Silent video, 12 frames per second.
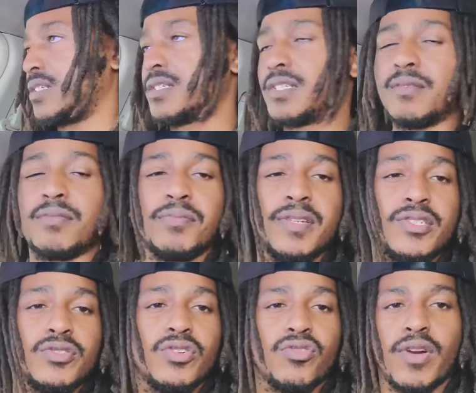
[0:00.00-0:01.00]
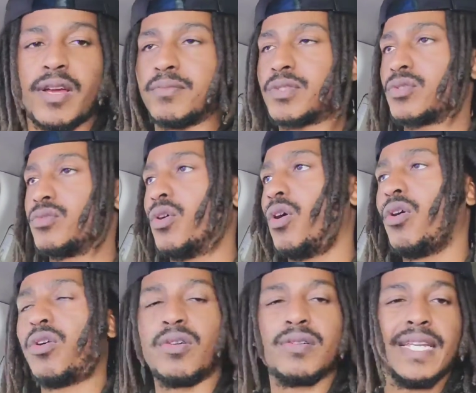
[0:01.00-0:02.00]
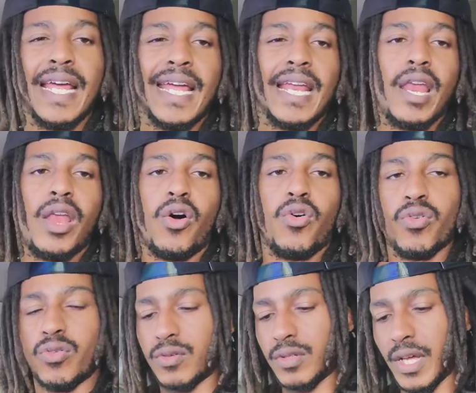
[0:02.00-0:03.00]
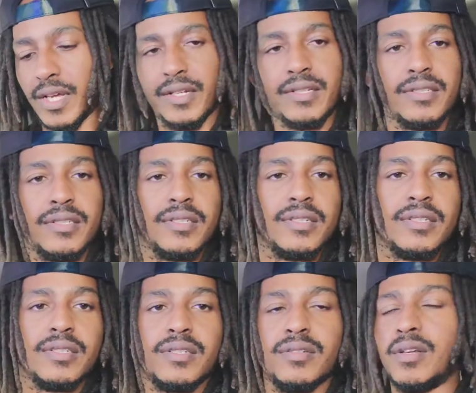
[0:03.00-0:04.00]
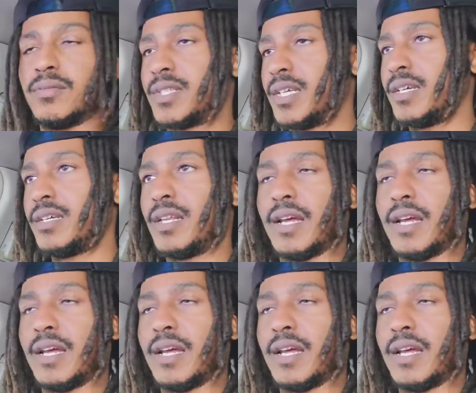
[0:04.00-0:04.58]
This type of beat you could rap to all day long. Like, you know what I'm saying?